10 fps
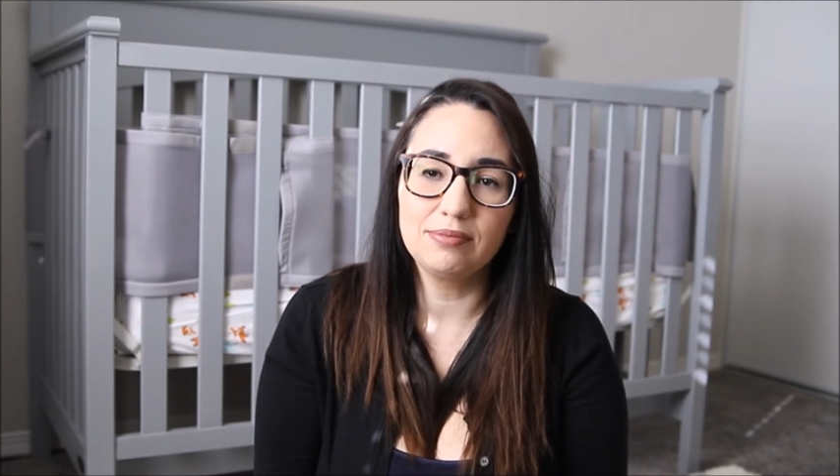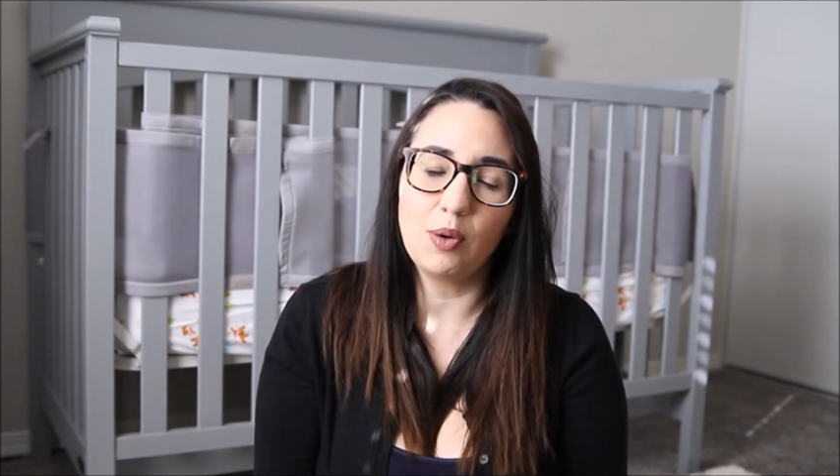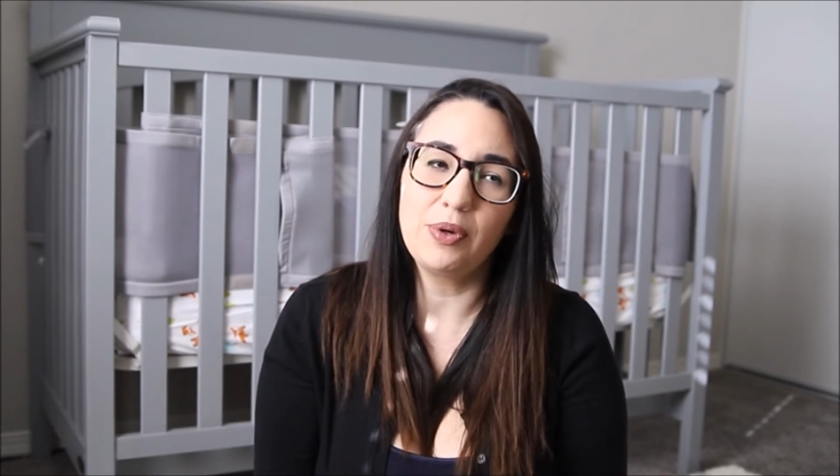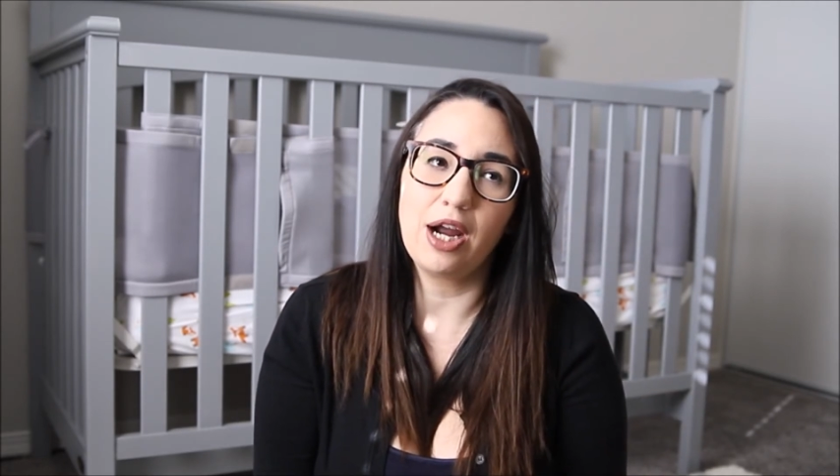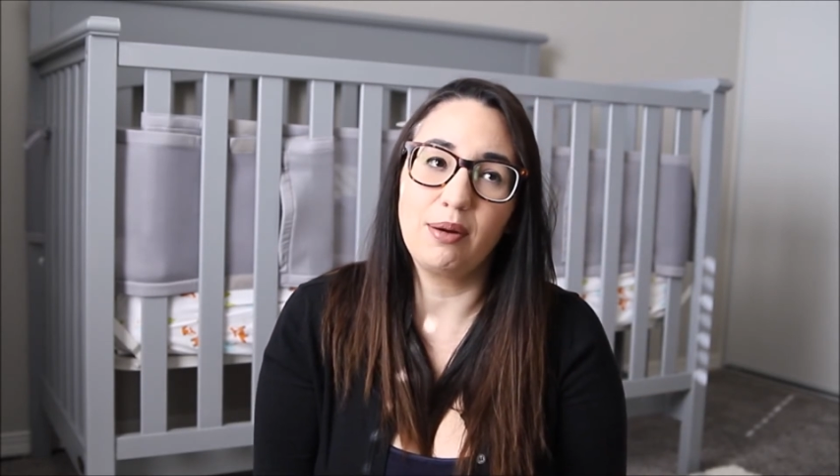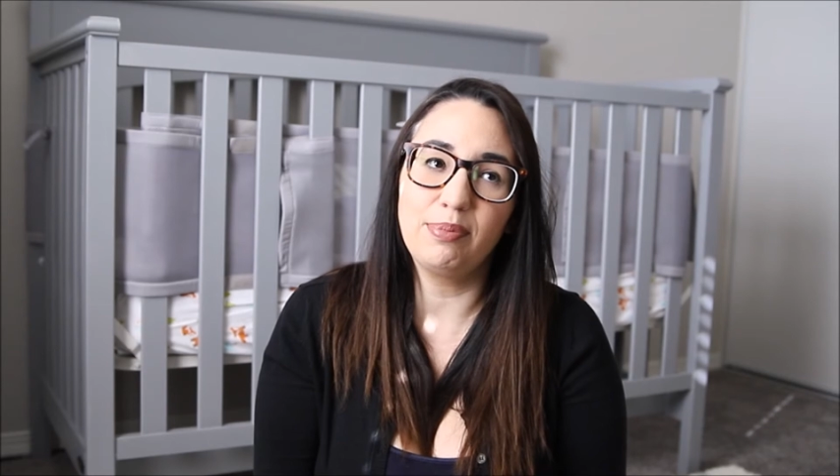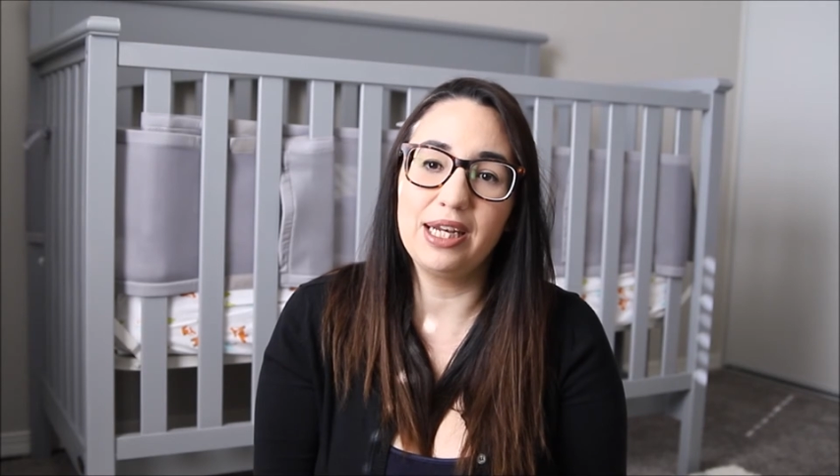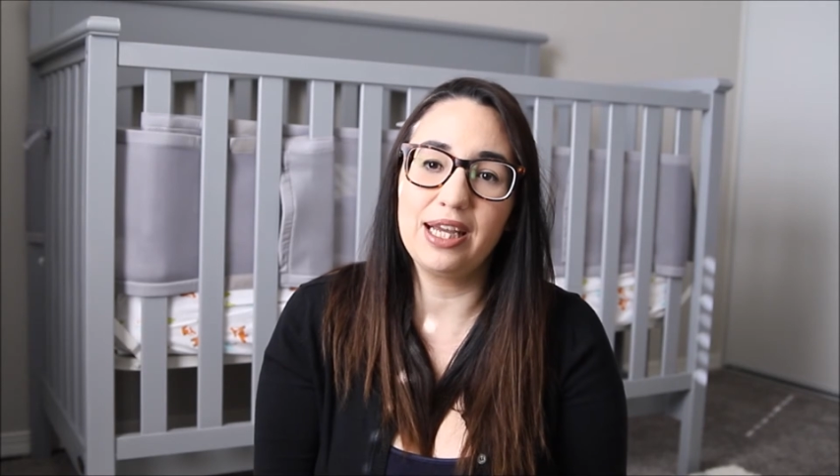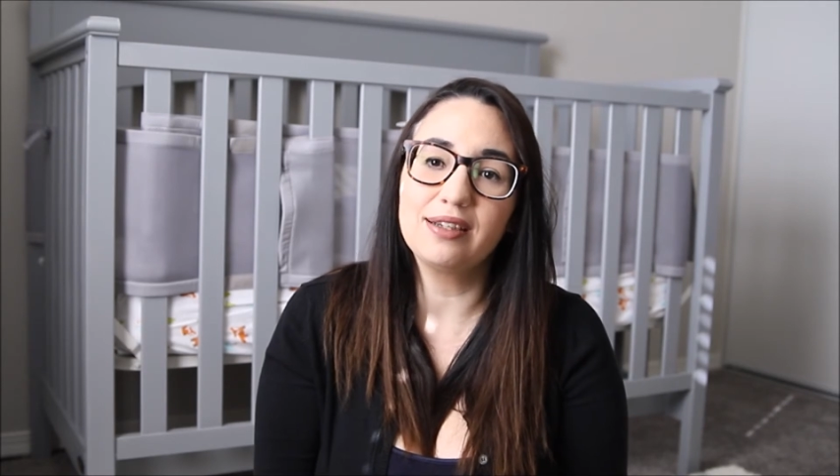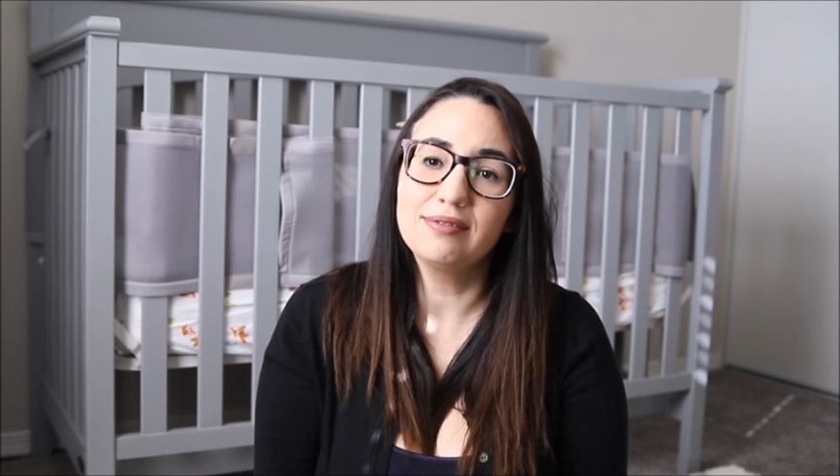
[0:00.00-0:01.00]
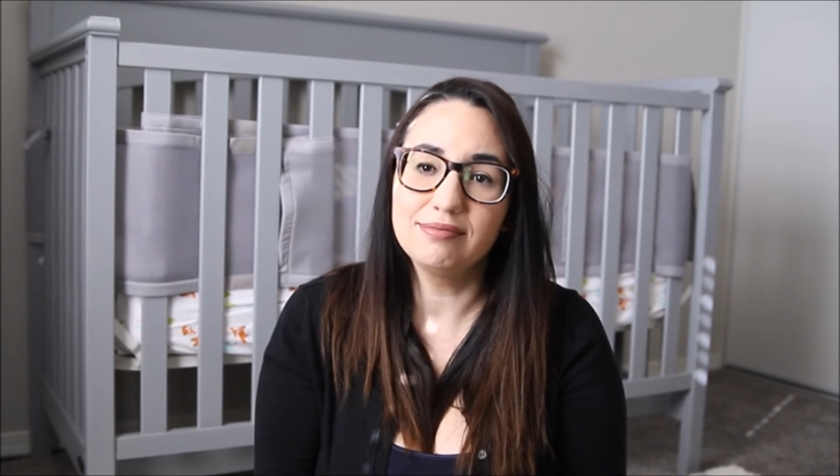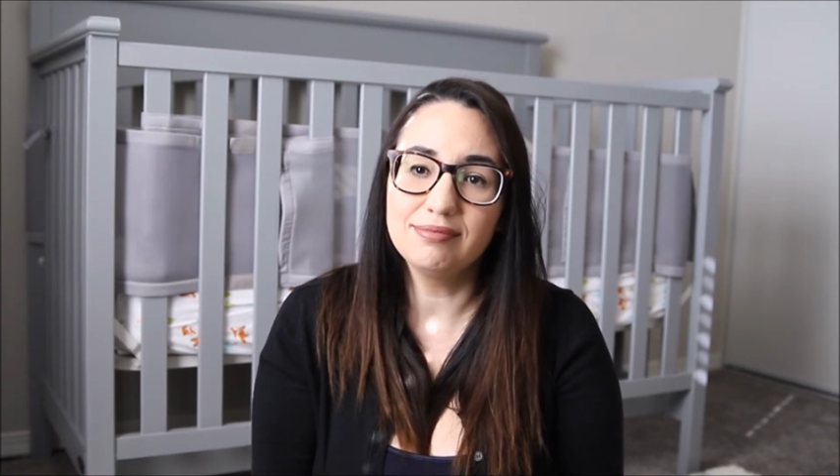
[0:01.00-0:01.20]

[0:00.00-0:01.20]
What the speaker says: Well, we are, but like